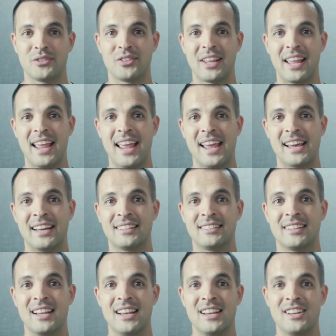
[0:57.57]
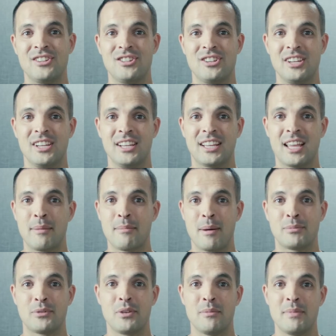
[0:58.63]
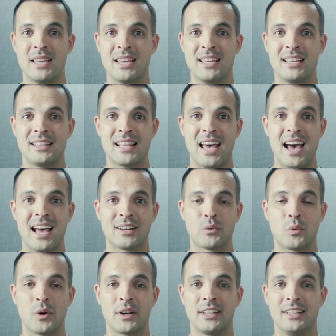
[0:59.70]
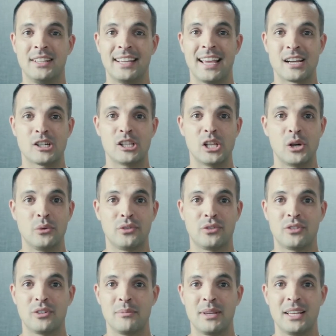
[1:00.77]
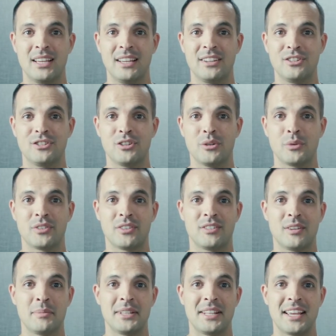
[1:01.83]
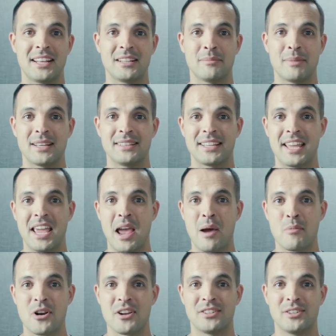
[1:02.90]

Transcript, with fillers: And she came up to me not wanting to get close to me. She was intimidated by the camera, she